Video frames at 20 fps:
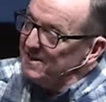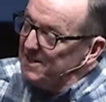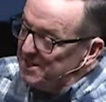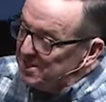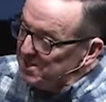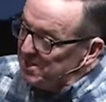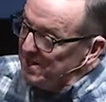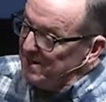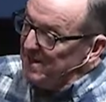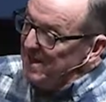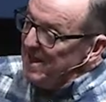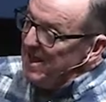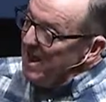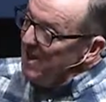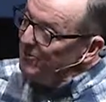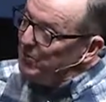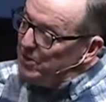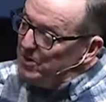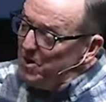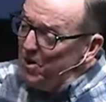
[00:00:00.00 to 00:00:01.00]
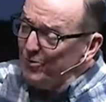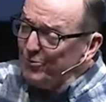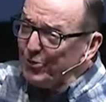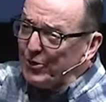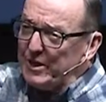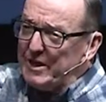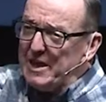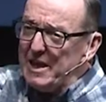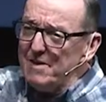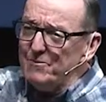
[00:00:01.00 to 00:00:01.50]
listen, if you don't
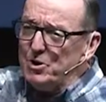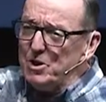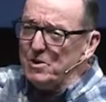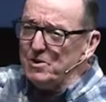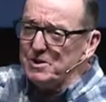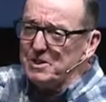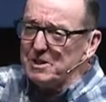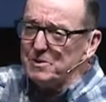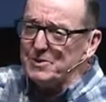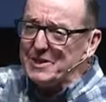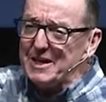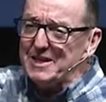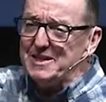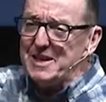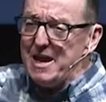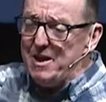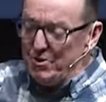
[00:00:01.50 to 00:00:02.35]
forgive, you don't deal with that day,